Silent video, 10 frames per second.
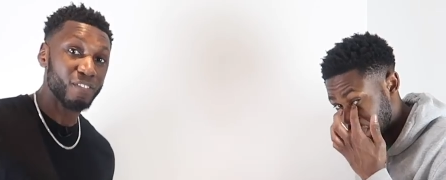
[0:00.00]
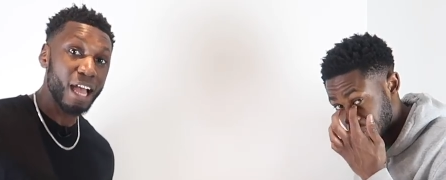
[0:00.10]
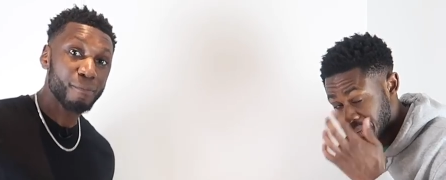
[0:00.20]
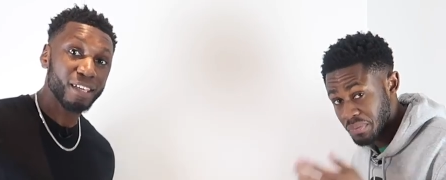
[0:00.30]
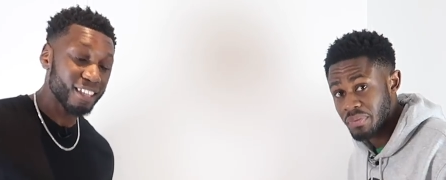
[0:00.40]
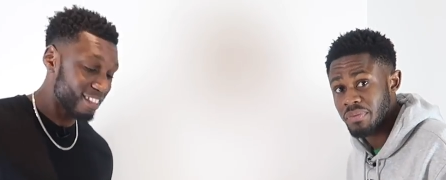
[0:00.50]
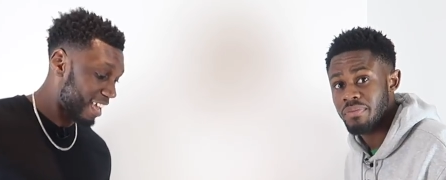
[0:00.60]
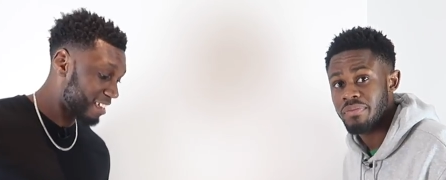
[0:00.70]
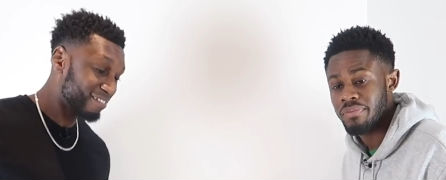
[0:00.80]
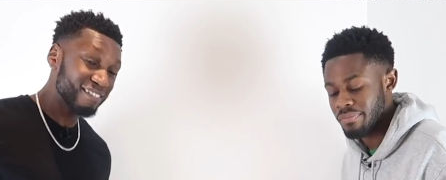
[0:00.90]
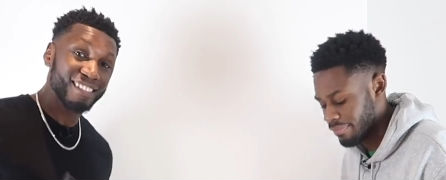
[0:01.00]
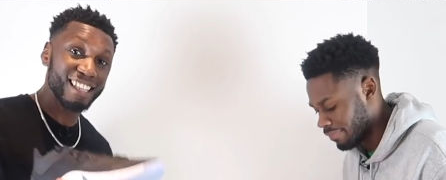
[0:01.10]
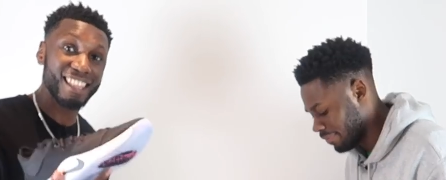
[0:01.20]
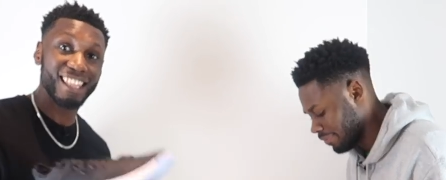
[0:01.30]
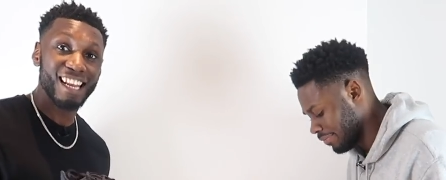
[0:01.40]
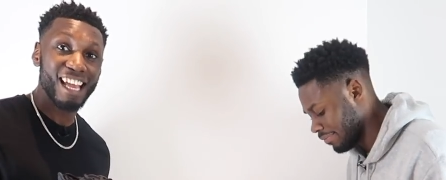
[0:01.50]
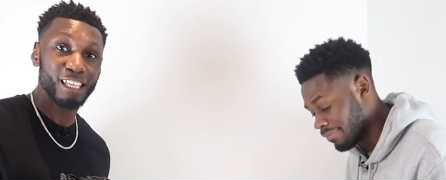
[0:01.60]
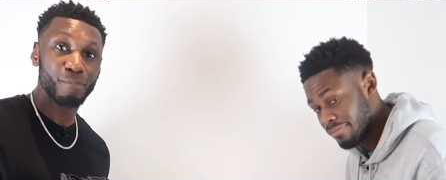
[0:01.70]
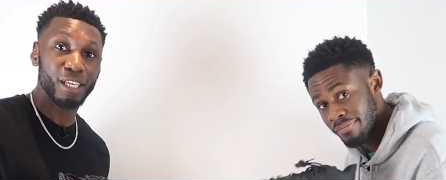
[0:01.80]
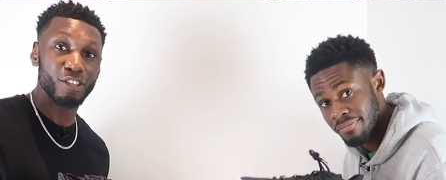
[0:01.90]
Speaker 1: With that being said, this is the
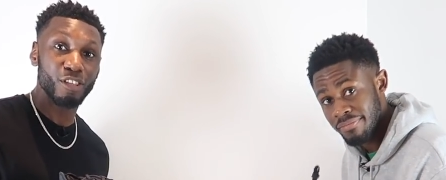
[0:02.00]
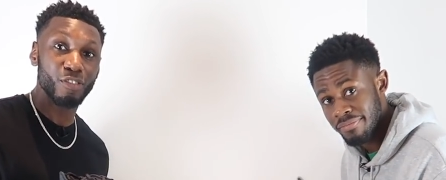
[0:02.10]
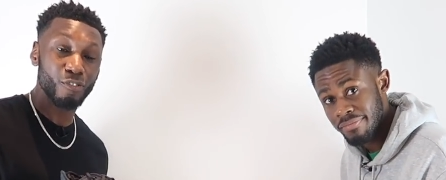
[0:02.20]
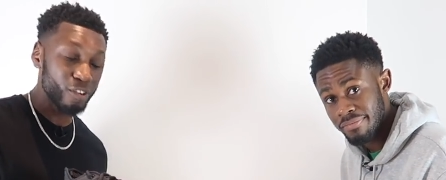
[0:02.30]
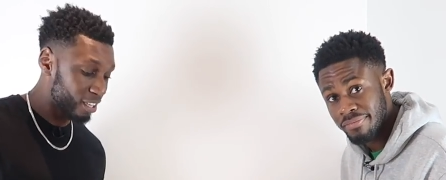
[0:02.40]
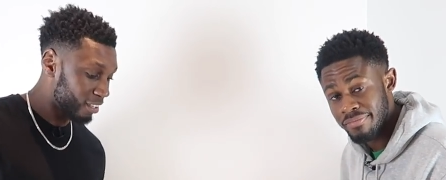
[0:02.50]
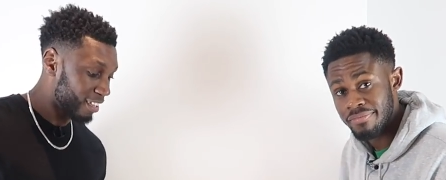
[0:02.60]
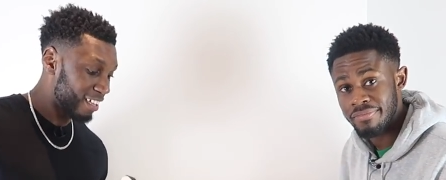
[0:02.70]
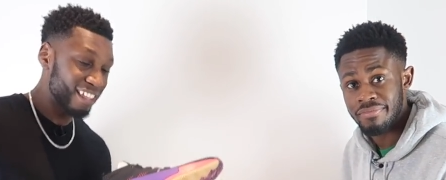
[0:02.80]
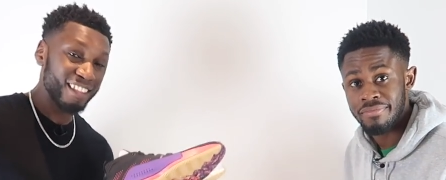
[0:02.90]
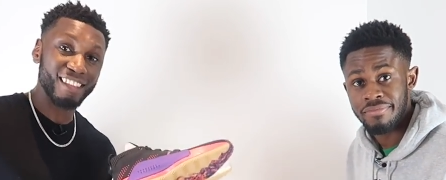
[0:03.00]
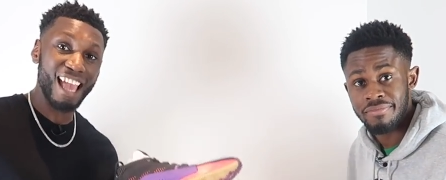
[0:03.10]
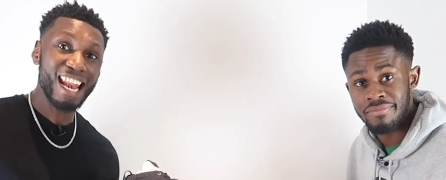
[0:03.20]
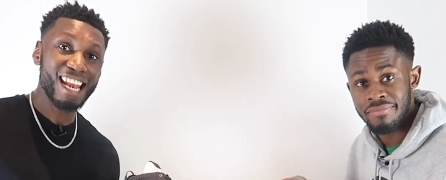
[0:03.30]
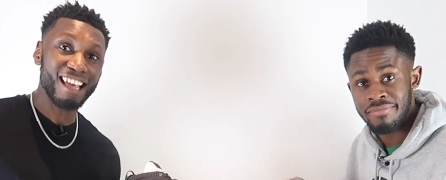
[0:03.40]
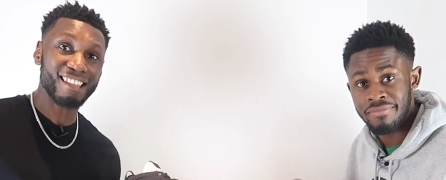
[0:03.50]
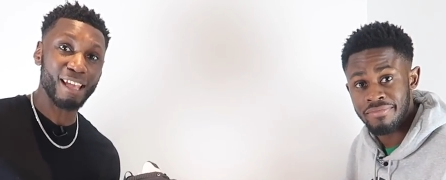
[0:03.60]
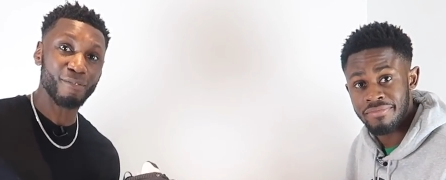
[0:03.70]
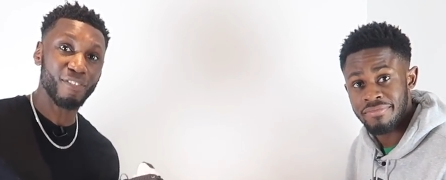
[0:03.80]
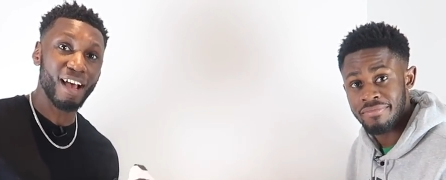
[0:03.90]
Nike PG3, the Adidas
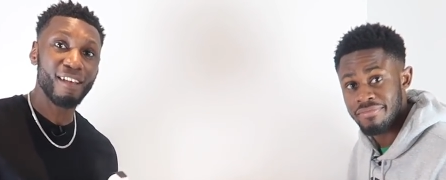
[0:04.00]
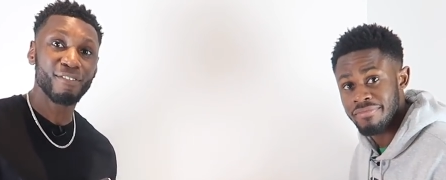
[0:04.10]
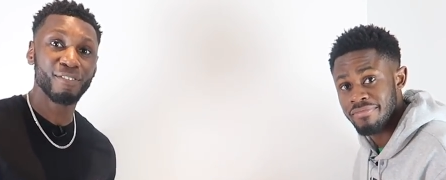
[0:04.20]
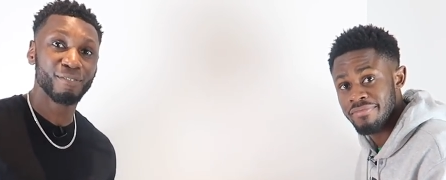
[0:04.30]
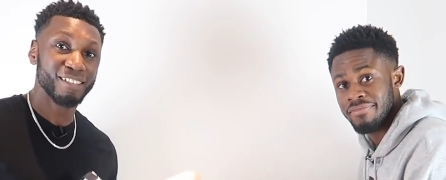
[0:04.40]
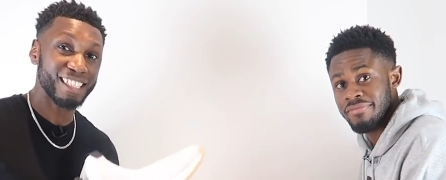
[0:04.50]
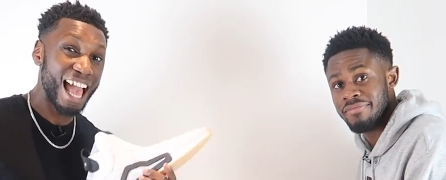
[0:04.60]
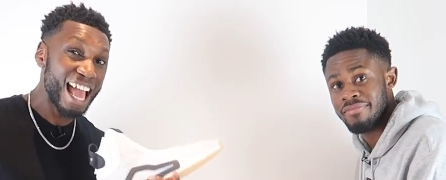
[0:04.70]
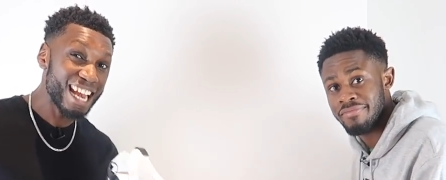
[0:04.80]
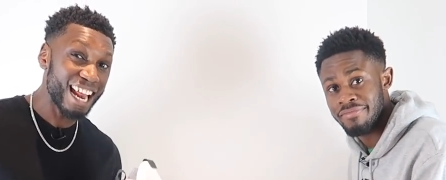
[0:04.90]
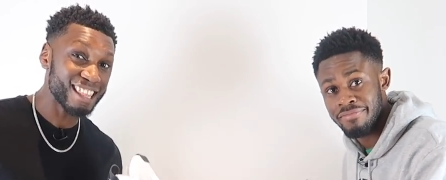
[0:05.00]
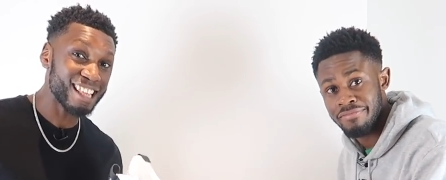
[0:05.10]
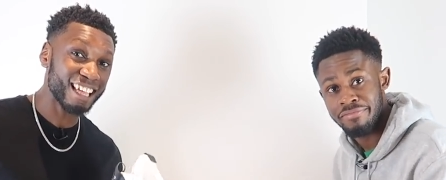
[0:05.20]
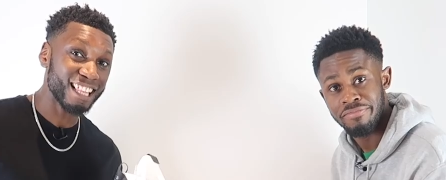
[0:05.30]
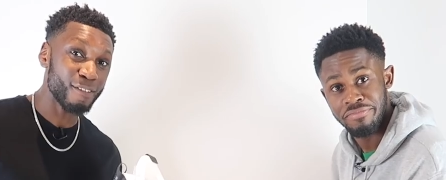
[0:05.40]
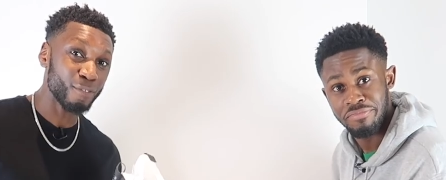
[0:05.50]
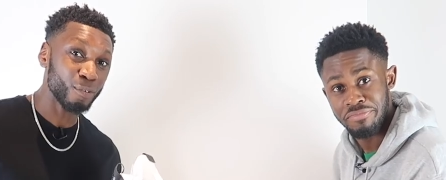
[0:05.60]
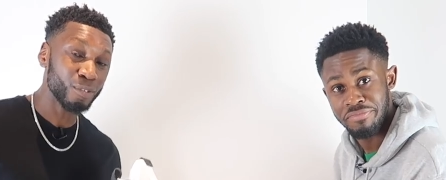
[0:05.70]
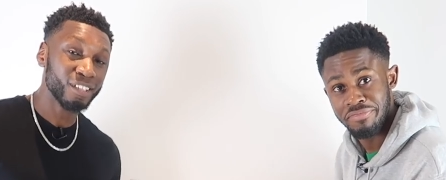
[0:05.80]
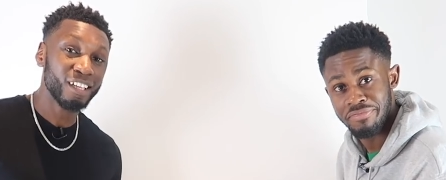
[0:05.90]
Dame 5, the Adidas Next
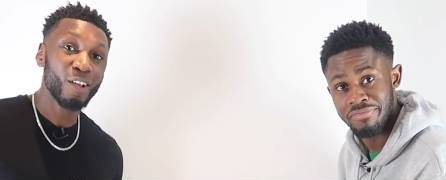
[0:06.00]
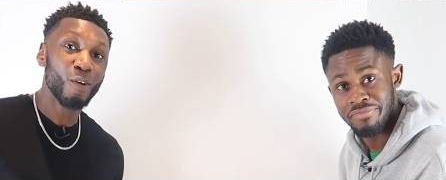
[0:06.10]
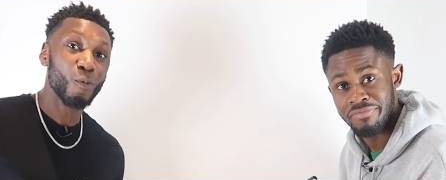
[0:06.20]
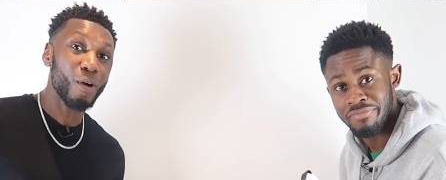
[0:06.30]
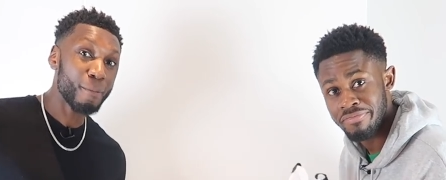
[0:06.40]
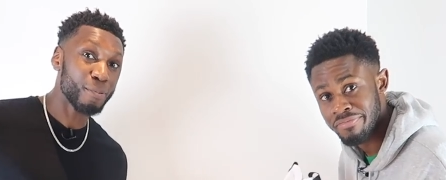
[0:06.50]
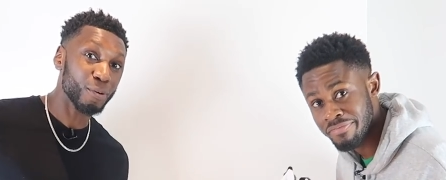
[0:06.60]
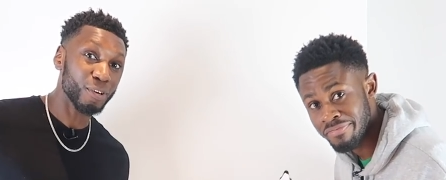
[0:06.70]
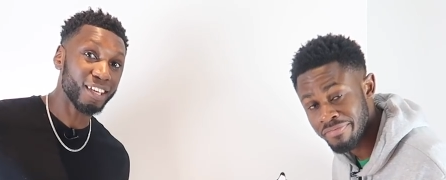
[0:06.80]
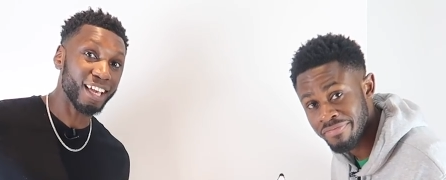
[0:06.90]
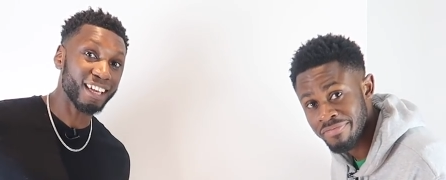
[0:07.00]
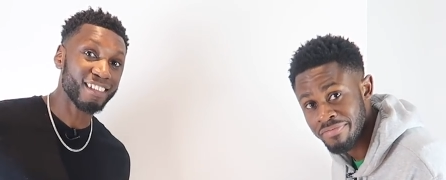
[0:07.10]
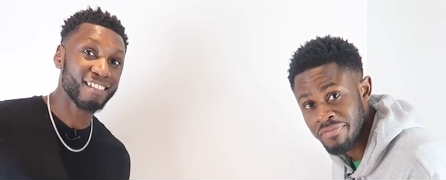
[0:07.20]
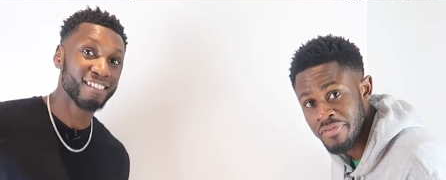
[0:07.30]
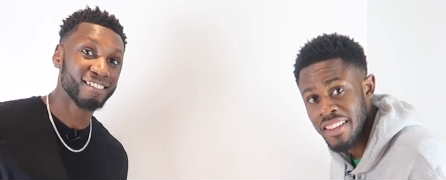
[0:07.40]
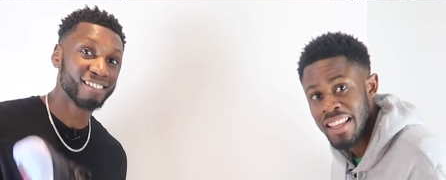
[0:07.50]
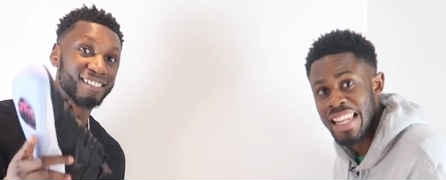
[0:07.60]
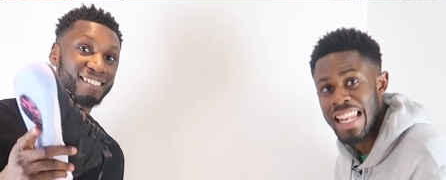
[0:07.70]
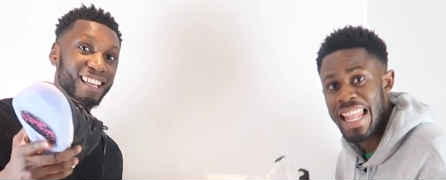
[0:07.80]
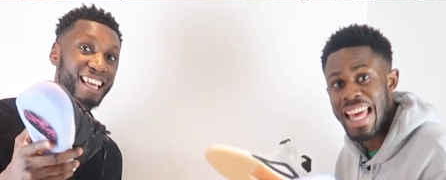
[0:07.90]
Level, we're pure kicks.
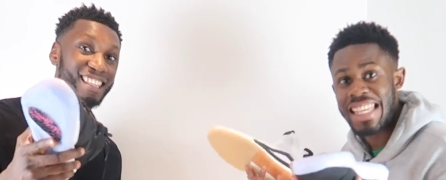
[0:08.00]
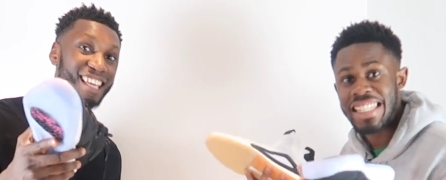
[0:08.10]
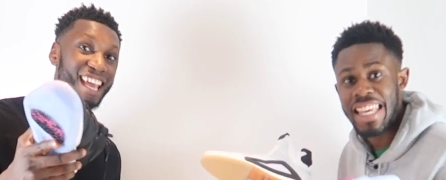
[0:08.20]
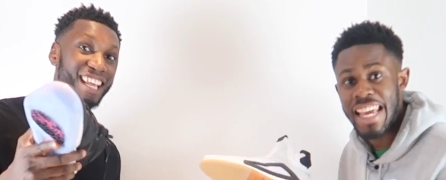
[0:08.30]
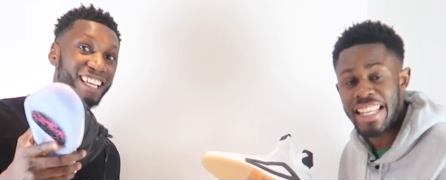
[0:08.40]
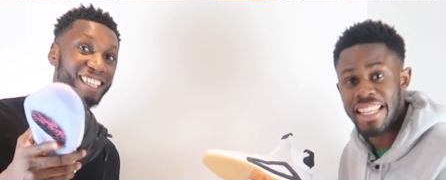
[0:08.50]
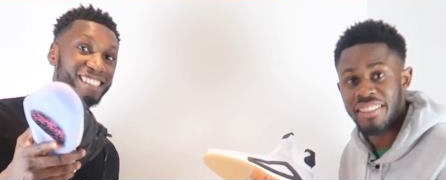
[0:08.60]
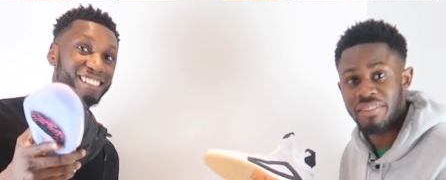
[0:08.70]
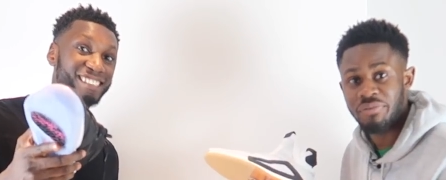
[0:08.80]
Speaker 2: Let's, Let's get, get, it. it.